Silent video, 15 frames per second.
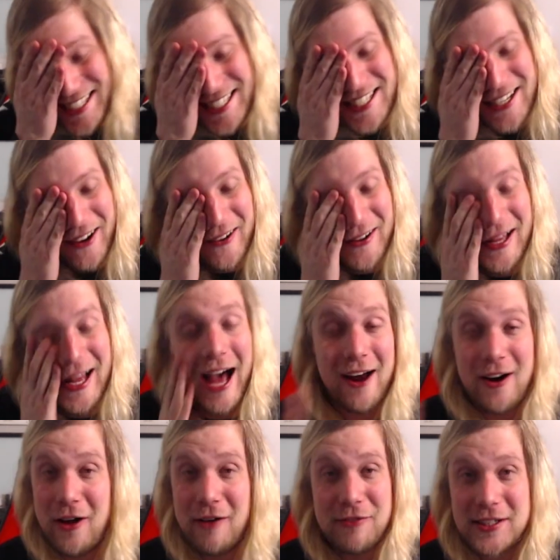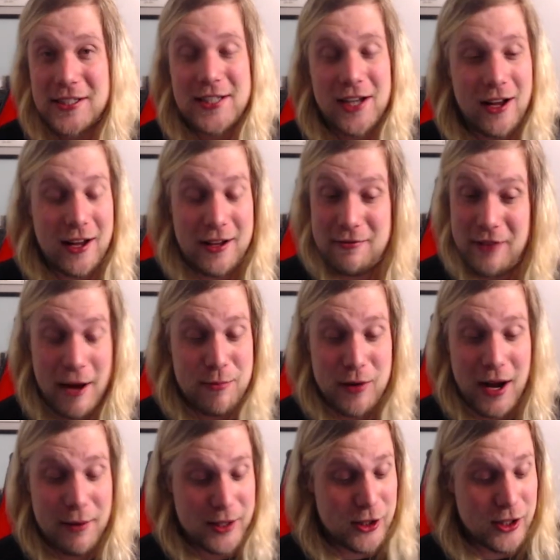So I don't know if you could tell. I've, I
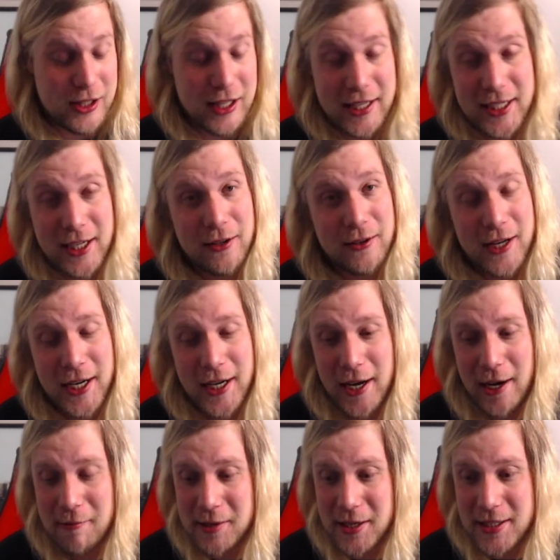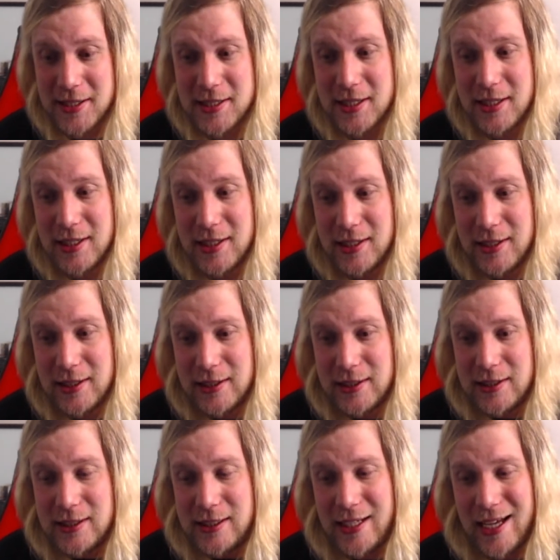probably look like hell right now, but
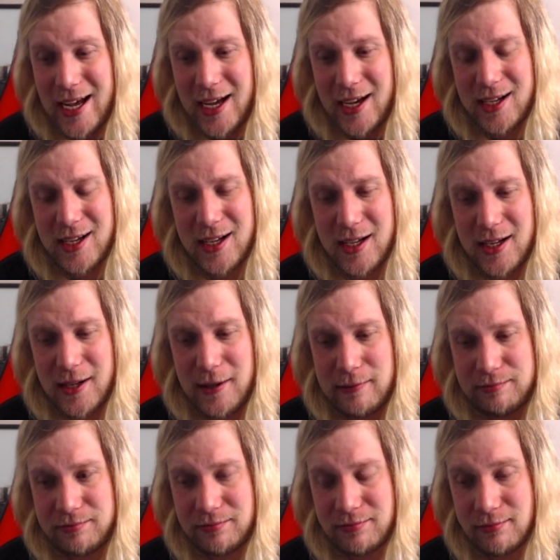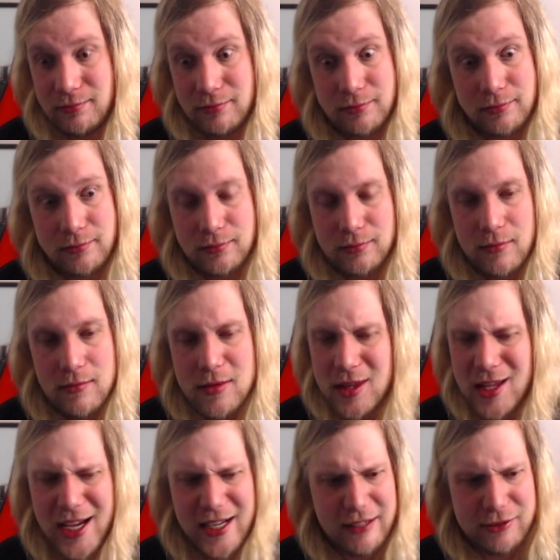yeah, um,
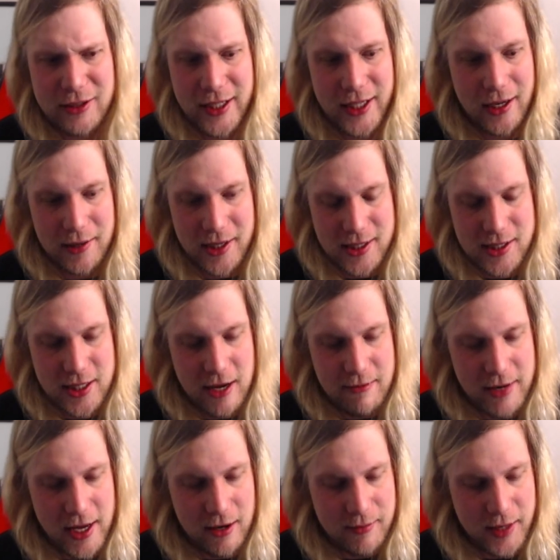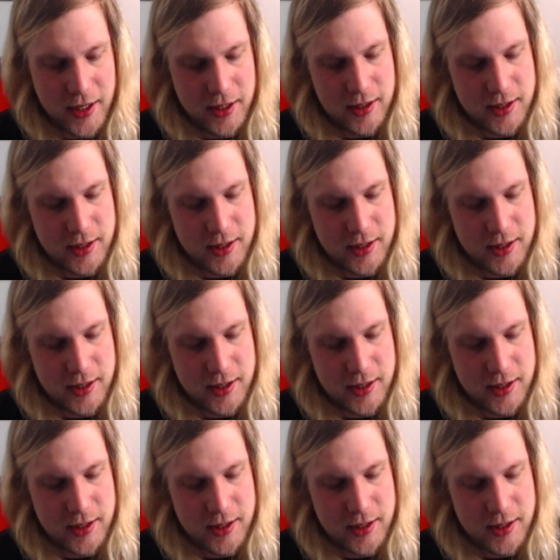I definitely gotta get something out, man.